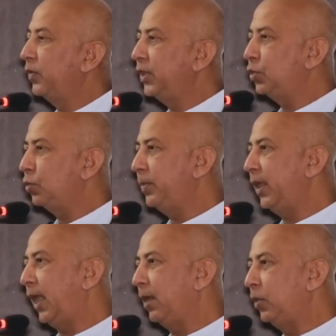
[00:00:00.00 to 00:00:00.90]
we should
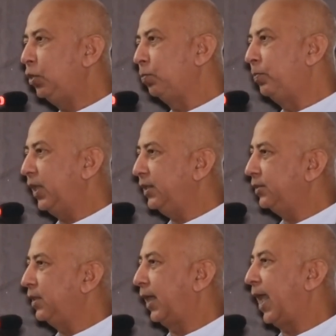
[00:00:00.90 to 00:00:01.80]
be able to
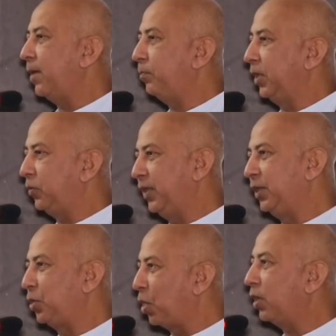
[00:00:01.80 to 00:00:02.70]
bridge the gap
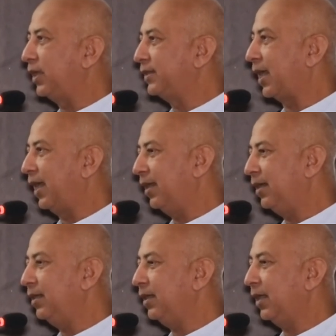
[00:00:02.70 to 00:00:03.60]
between your
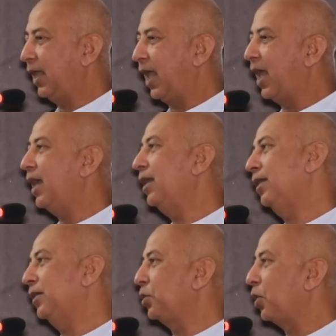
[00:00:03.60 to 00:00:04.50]
desire
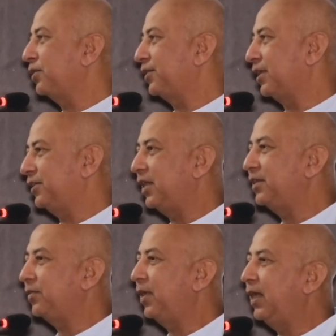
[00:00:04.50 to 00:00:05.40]
and your
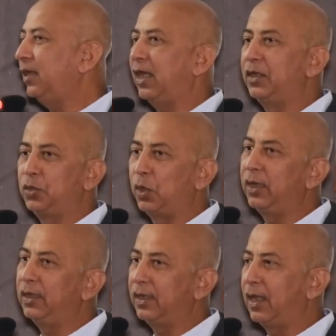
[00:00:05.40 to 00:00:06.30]
success rate at
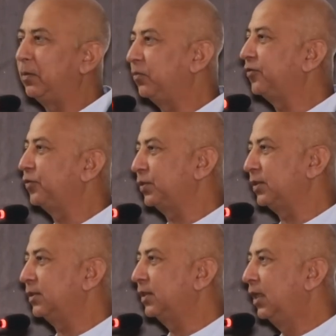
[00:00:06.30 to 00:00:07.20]
joining the armed
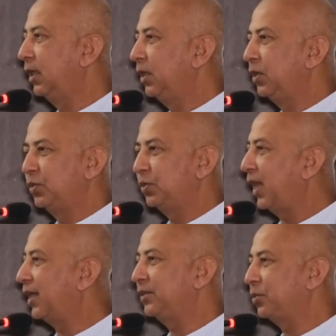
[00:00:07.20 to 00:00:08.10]
forces.
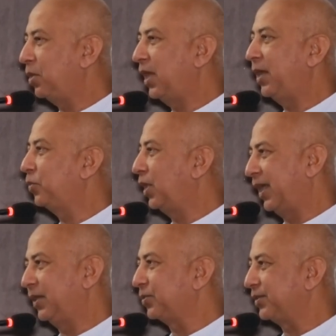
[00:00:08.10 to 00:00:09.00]
So that is all I would
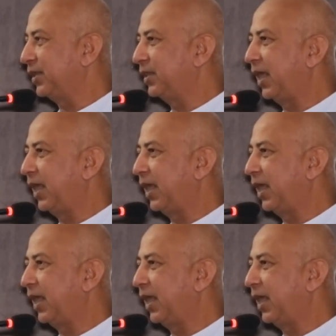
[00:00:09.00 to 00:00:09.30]
like to say.